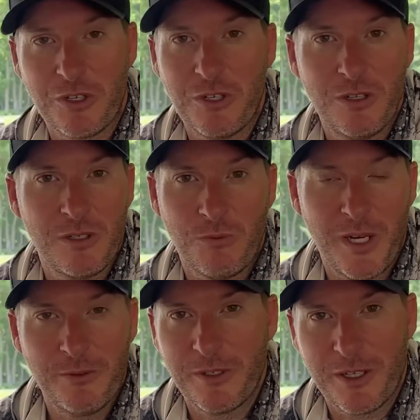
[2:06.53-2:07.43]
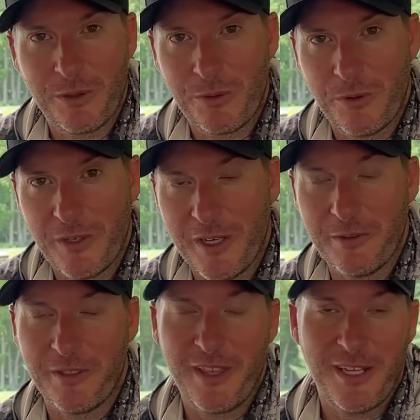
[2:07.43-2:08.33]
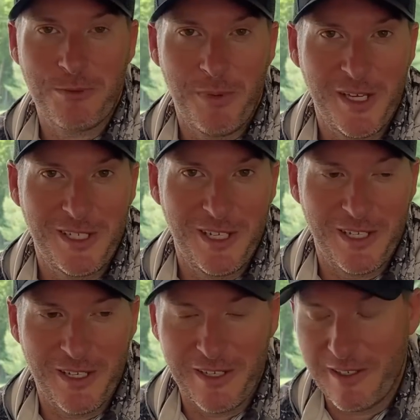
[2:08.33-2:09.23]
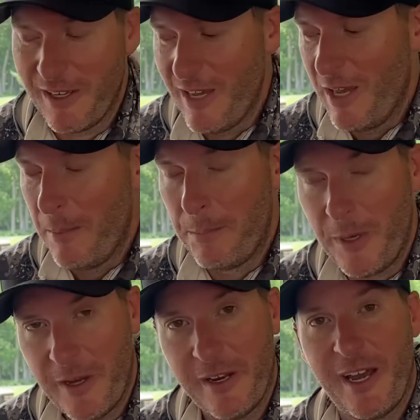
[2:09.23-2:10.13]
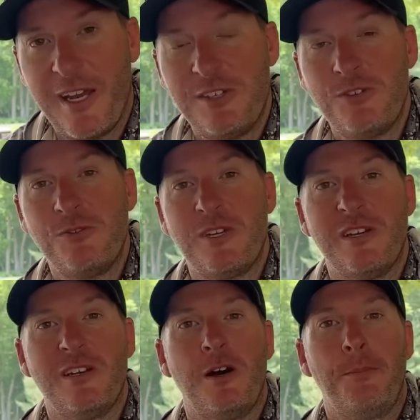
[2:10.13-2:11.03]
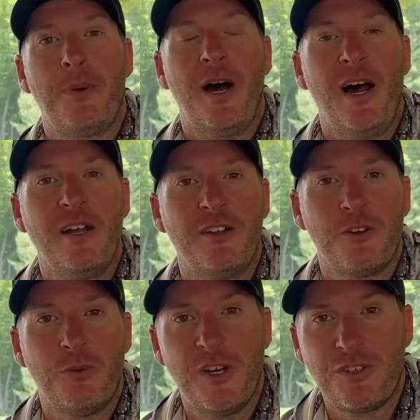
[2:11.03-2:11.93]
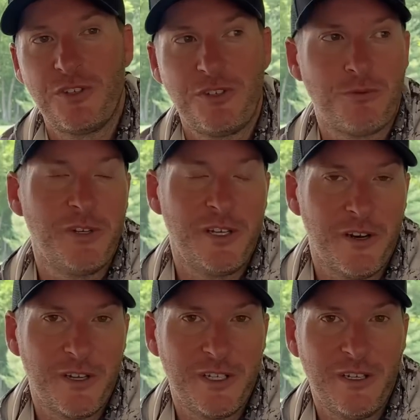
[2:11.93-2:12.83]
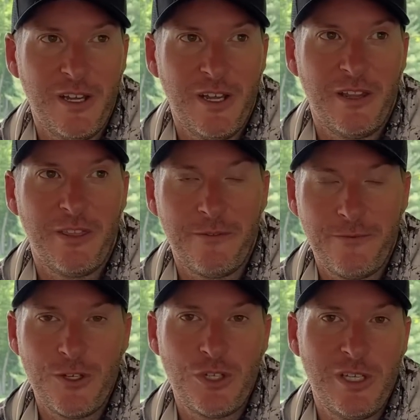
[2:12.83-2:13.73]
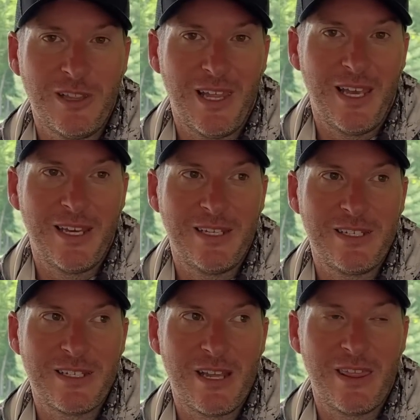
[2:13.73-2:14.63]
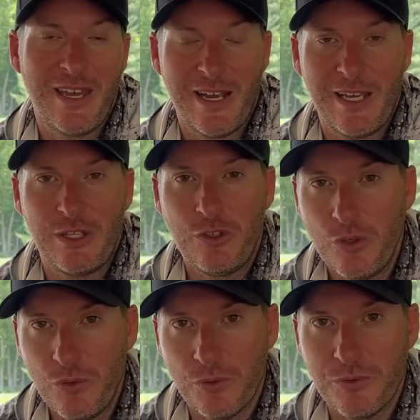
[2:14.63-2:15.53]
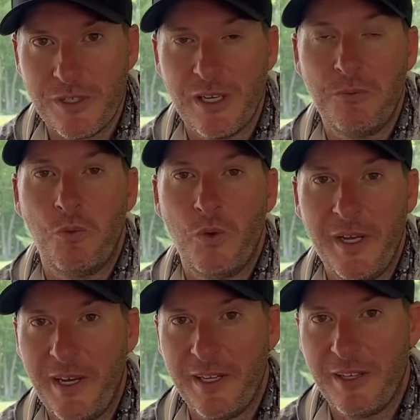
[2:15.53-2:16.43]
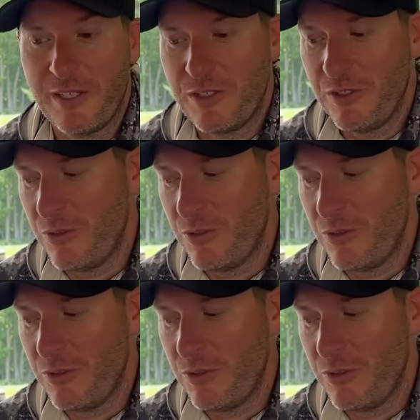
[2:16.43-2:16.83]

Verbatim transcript: good, why would I throw it out? That's my take on it. But I do get a pile of questions regarding the fishing lines that I use and when I like to